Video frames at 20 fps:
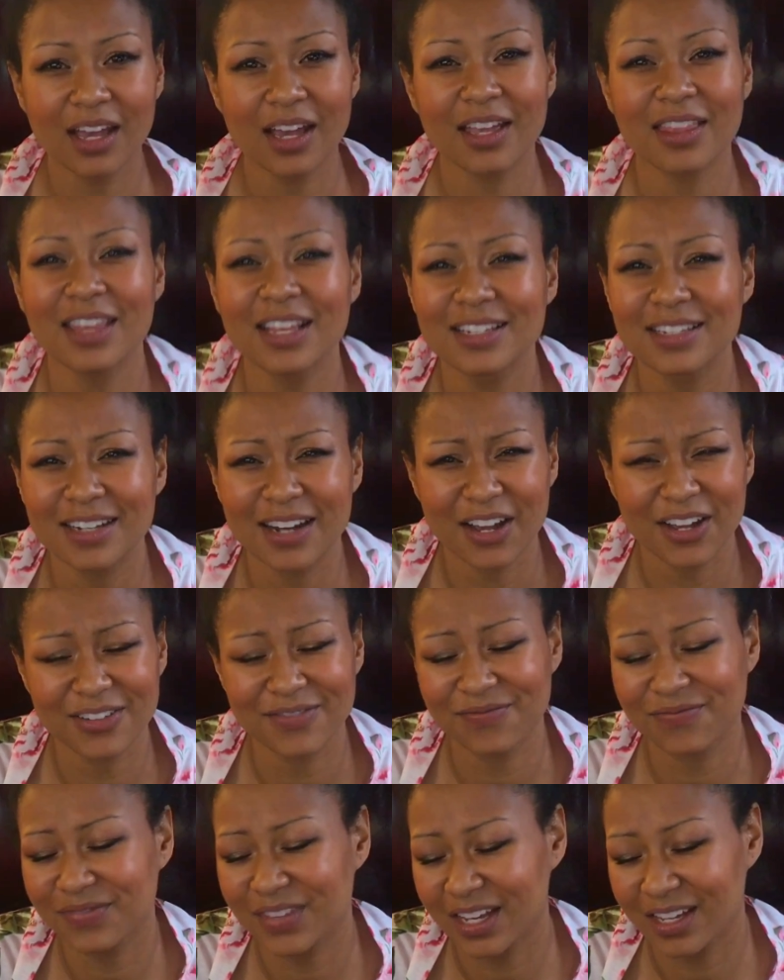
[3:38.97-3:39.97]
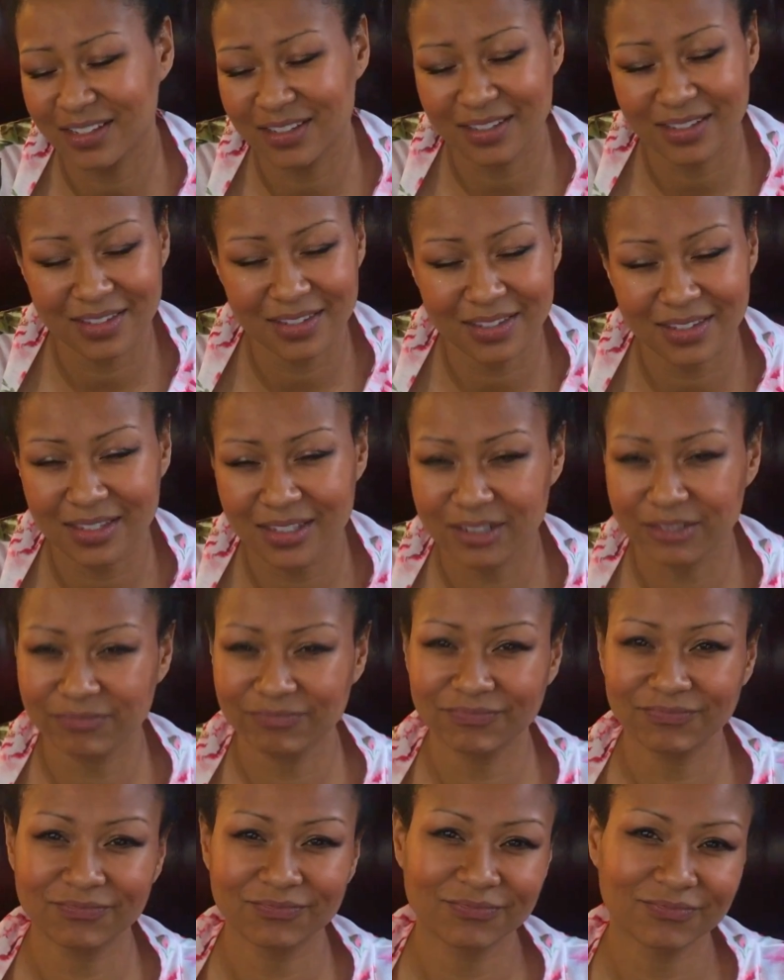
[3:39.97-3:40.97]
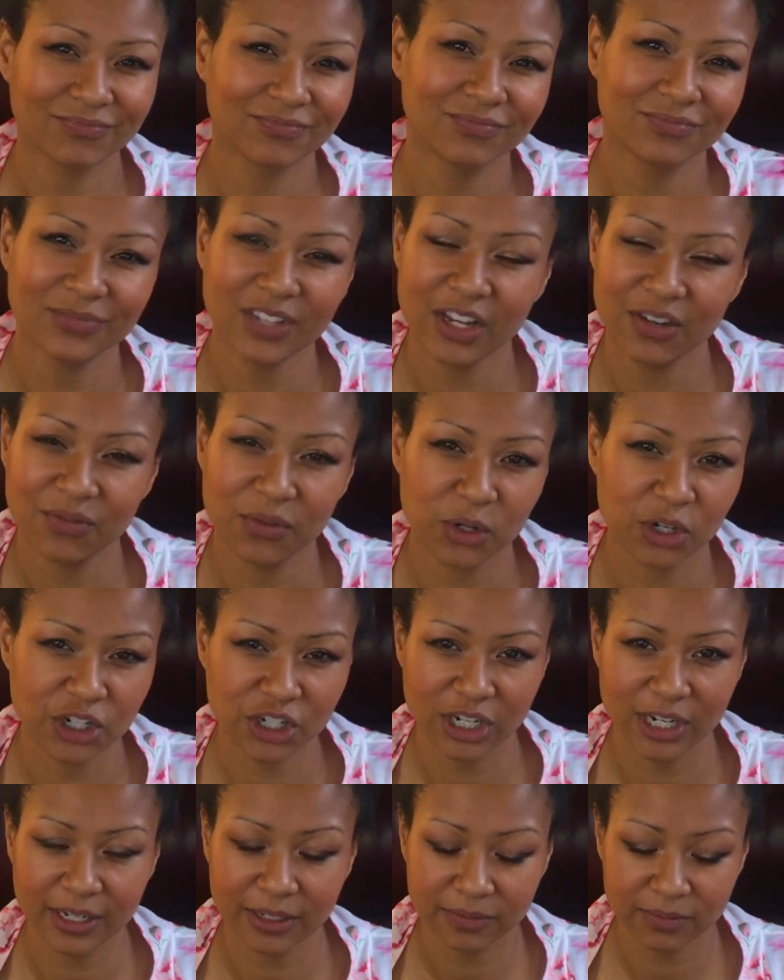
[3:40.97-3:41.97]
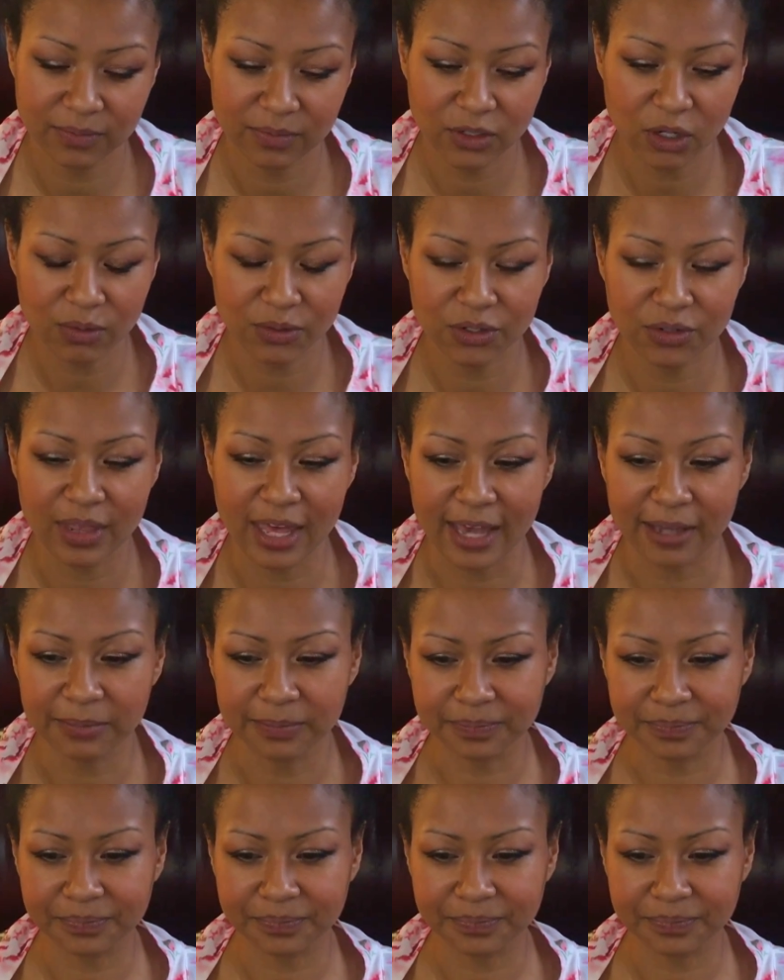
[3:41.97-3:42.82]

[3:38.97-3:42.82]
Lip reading: And that's unfortunate. Don't do that.